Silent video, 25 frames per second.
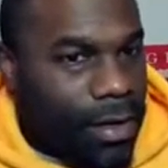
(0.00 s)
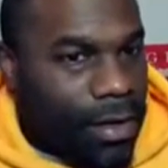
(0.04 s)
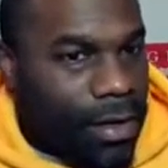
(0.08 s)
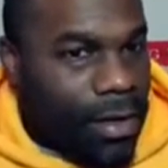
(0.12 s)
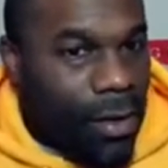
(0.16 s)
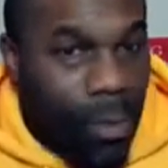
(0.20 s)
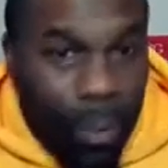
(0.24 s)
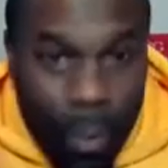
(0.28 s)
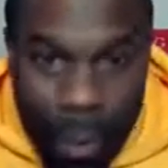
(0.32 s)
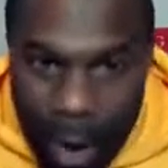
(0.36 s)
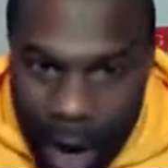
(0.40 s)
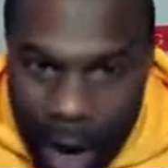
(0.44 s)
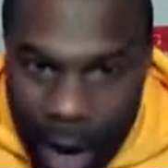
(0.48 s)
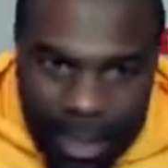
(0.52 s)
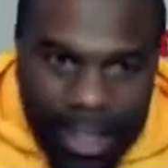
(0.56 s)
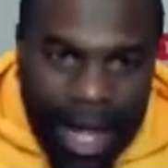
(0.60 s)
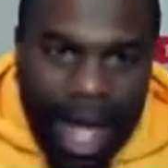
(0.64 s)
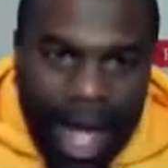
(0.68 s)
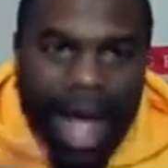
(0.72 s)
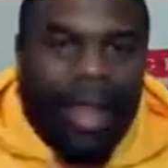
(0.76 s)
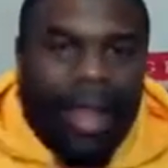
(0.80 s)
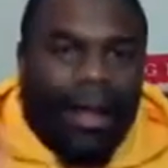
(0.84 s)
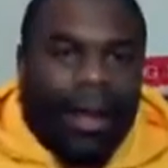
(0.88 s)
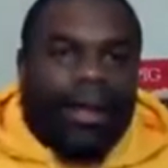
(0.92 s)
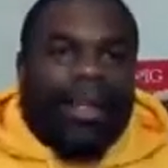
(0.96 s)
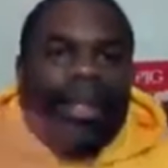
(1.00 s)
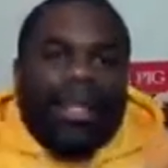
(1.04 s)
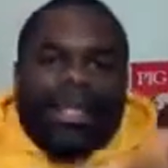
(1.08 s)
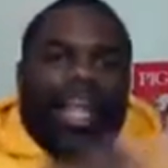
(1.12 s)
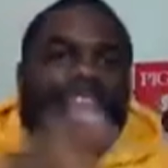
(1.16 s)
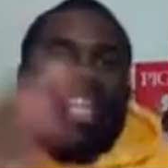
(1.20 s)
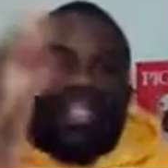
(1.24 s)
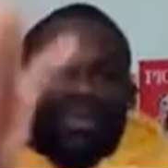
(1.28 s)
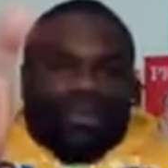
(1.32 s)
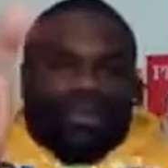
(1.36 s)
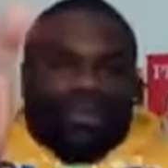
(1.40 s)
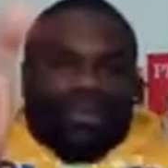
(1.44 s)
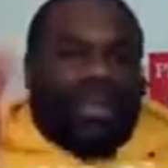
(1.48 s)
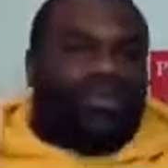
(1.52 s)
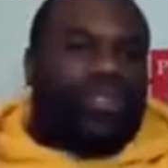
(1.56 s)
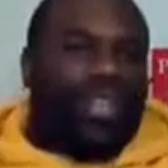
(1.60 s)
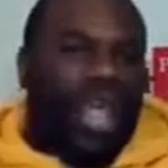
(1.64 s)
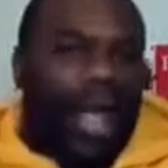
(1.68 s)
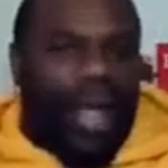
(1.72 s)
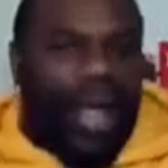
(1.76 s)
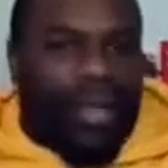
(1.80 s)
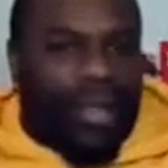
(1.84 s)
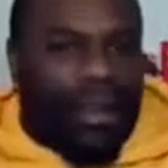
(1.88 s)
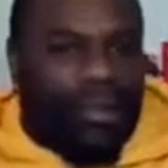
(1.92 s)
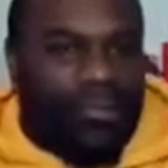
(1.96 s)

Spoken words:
$1. That's what I'm talking about.